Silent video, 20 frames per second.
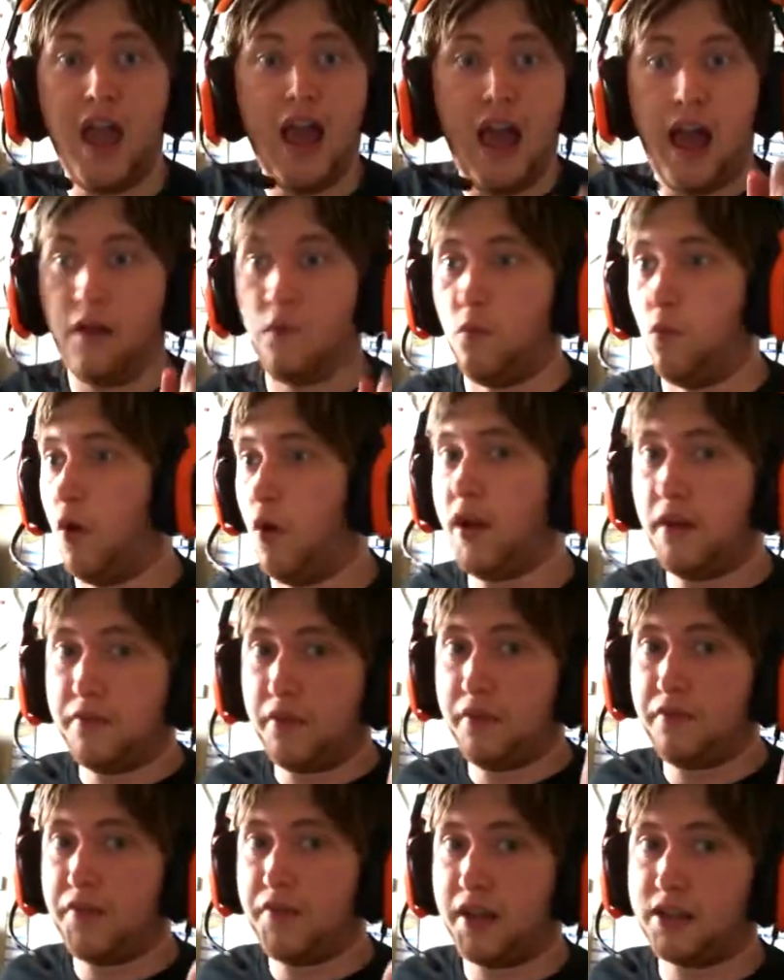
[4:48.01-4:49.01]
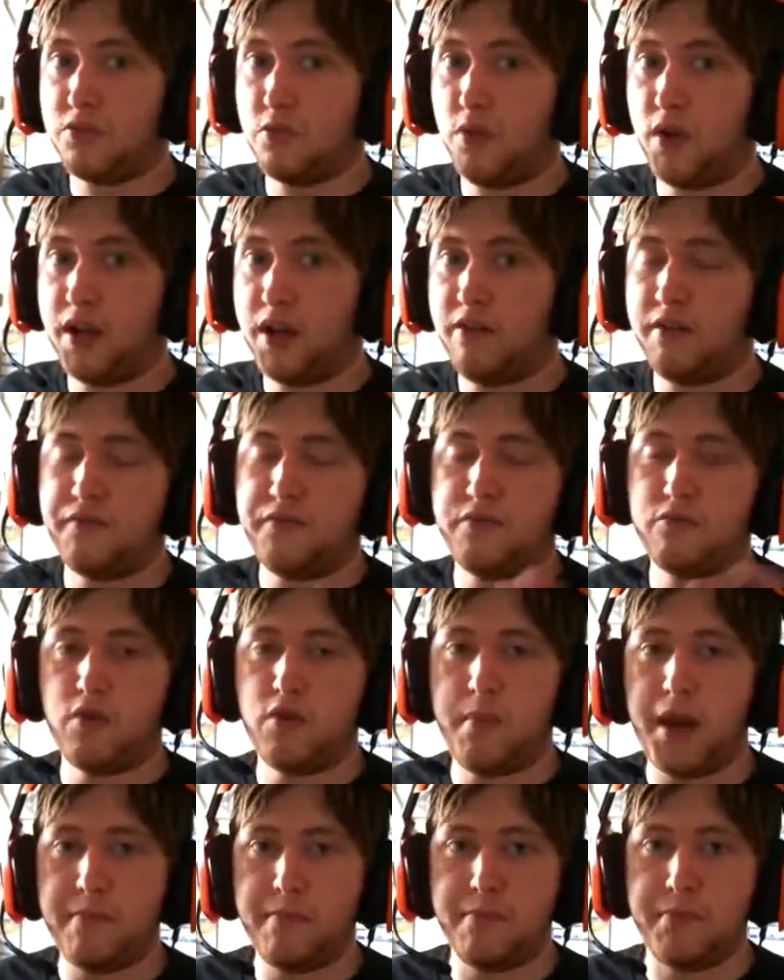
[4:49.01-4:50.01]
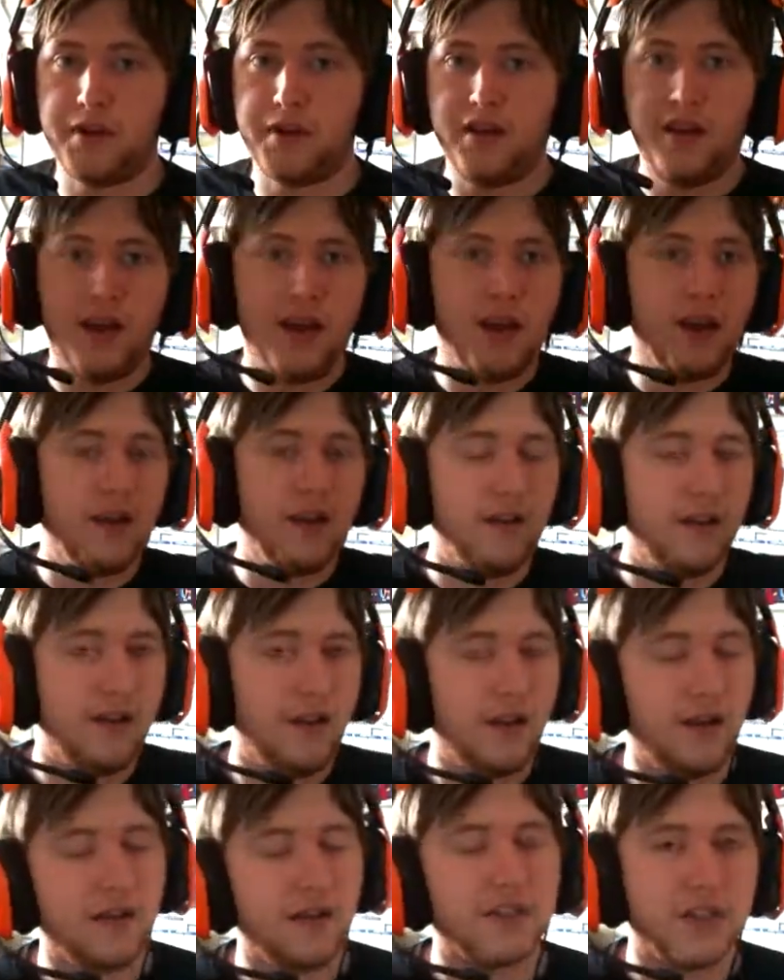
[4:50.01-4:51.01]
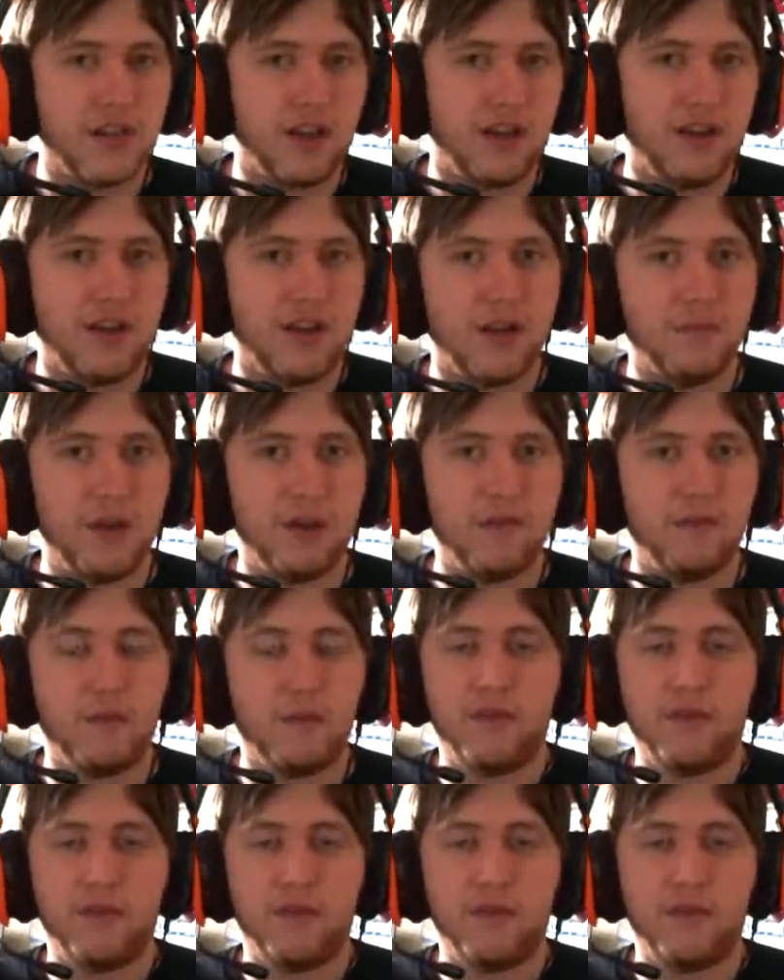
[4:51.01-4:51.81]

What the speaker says: And one other thing as well, if you remember, last time with